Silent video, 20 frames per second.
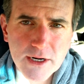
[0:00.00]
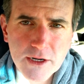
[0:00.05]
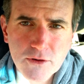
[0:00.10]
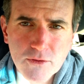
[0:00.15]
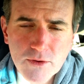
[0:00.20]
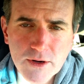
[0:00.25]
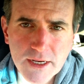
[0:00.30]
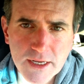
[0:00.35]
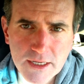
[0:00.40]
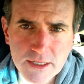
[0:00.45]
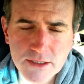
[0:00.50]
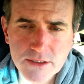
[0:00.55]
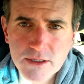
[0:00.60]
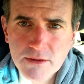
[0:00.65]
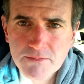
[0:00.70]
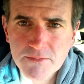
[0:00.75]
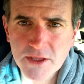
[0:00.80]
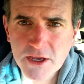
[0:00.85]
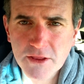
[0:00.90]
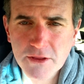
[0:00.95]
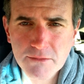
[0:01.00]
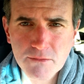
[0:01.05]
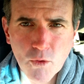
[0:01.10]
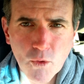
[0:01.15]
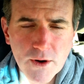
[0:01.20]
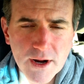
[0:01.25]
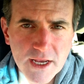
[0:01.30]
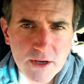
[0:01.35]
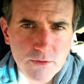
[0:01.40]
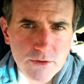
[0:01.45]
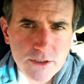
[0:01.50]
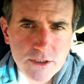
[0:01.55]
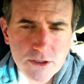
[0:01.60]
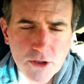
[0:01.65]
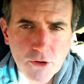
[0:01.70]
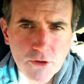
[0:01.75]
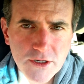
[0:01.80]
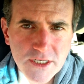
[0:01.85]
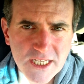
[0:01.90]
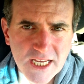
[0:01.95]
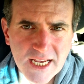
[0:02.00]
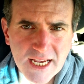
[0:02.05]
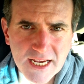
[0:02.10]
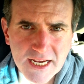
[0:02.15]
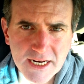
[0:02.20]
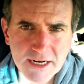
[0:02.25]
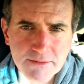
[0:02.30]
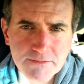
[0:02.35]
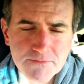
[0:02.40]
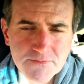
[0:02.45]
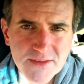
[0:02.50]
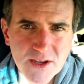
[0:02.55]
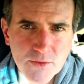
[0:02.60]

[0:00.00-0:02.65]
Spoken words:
degrees. The other morning it was 13.